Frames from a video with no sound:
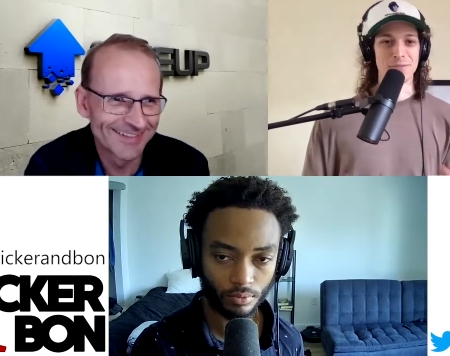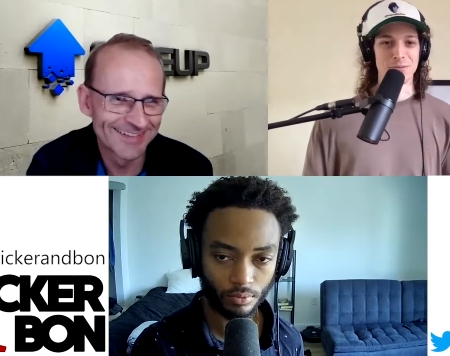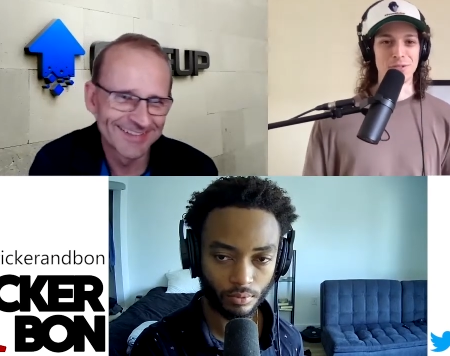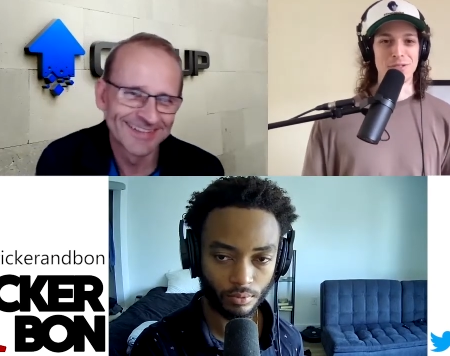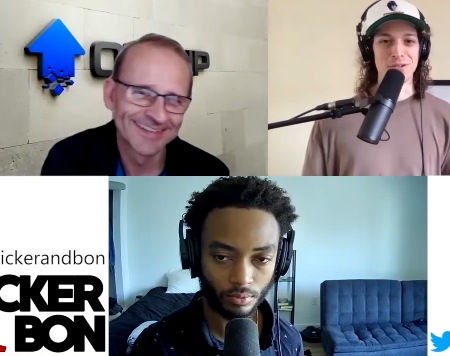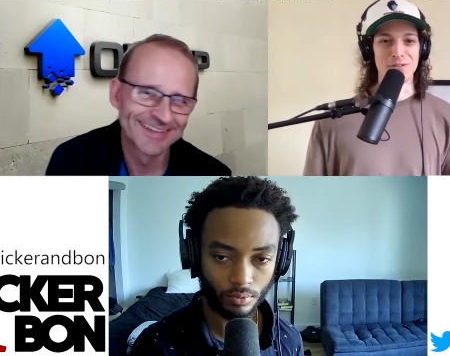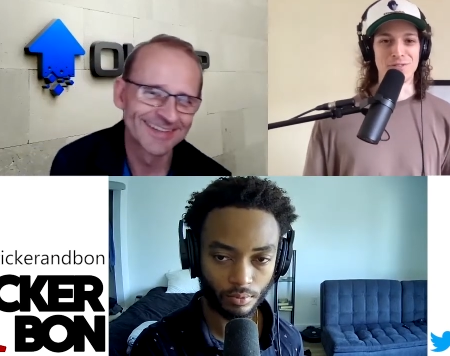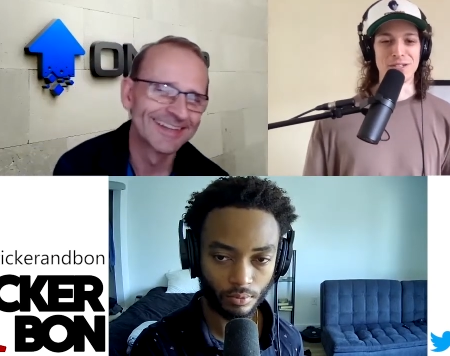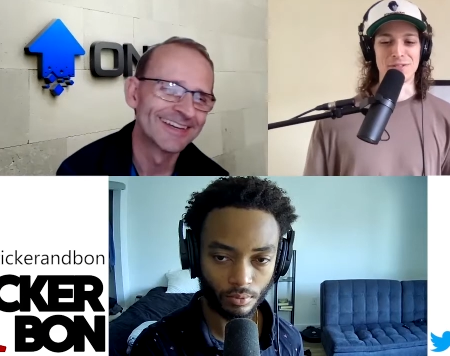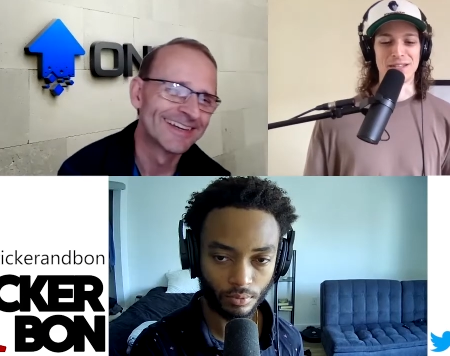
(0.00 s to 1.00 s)
Speaker 1: what your
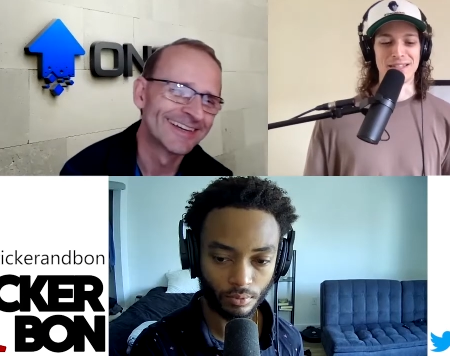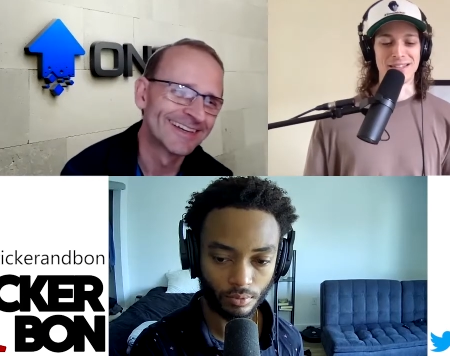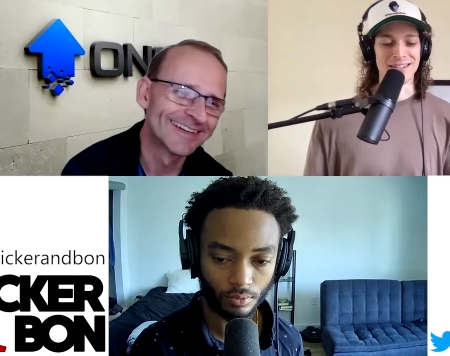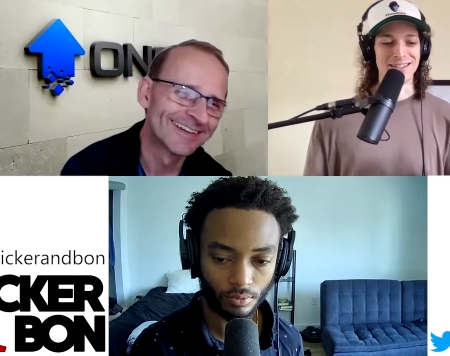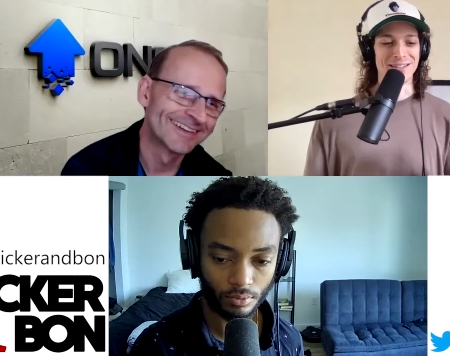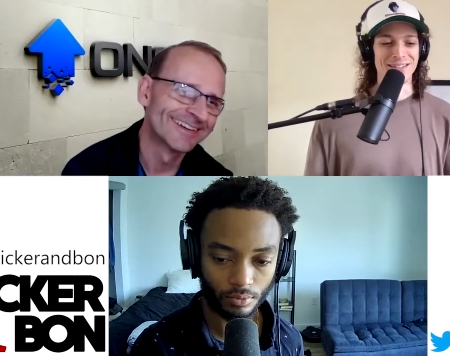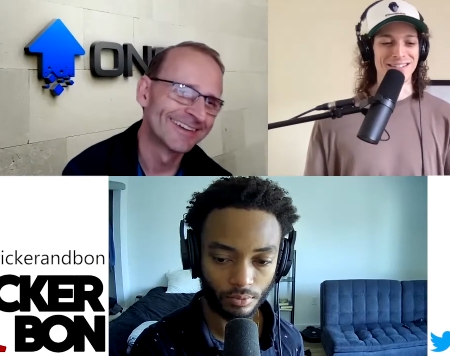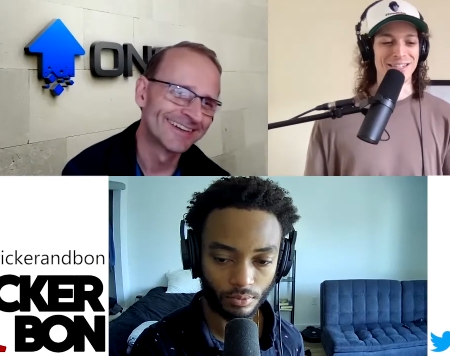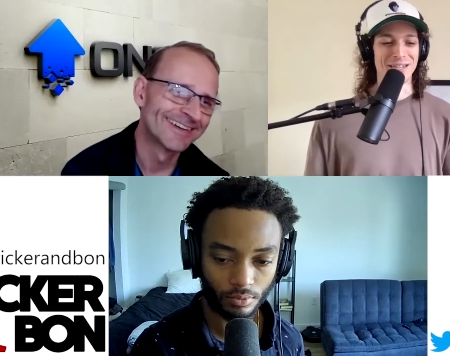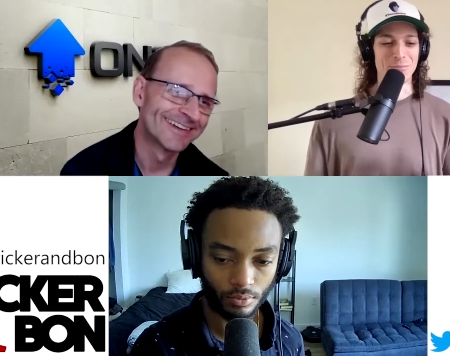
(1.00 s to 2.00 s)
advice for that in, in
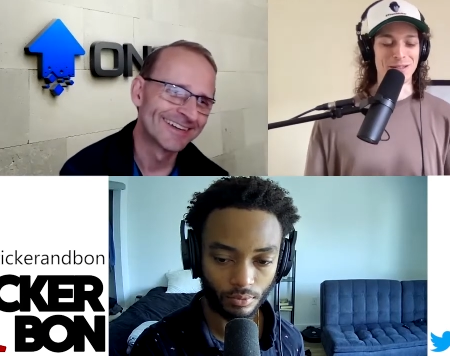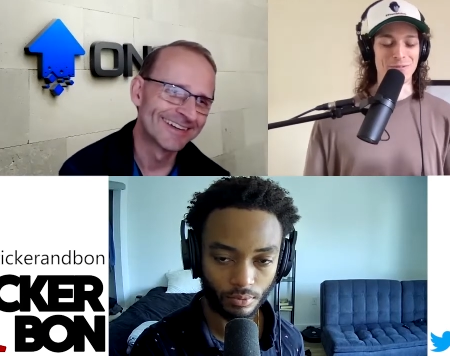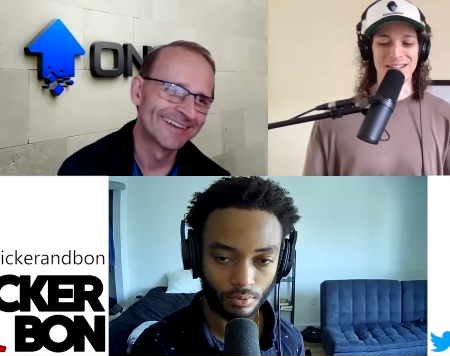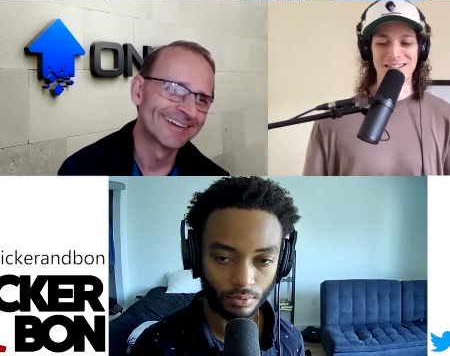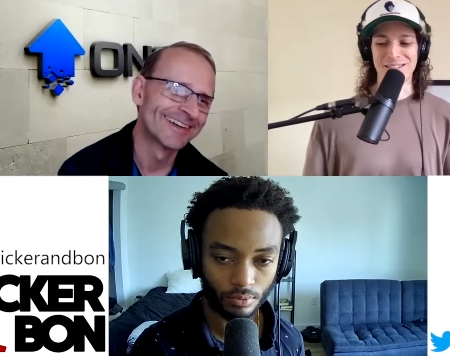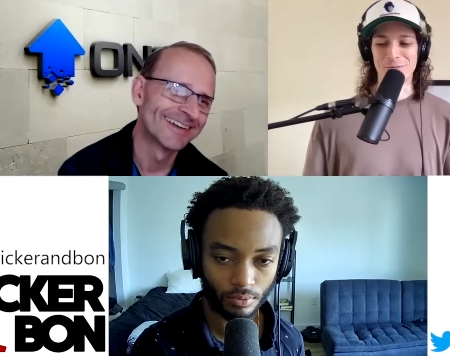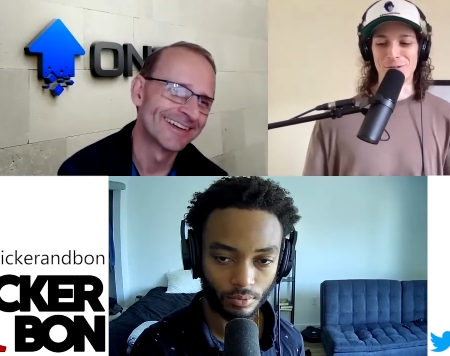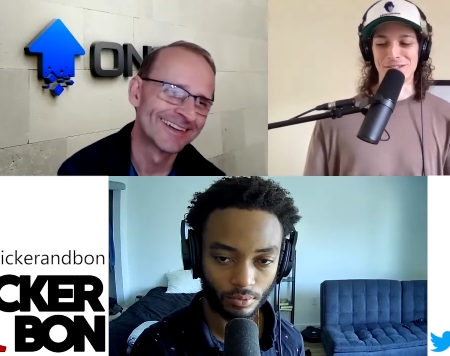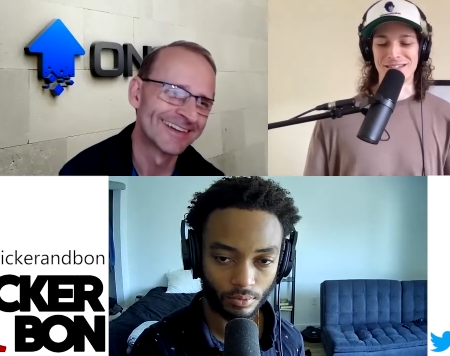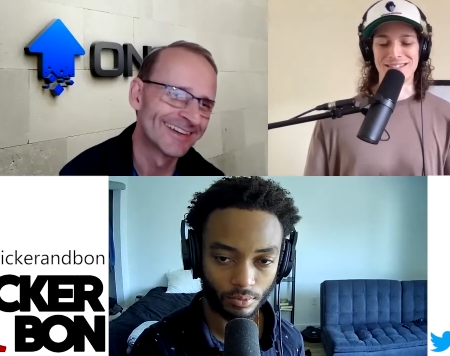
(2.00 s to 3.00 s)
a second, but I want to ask you one question: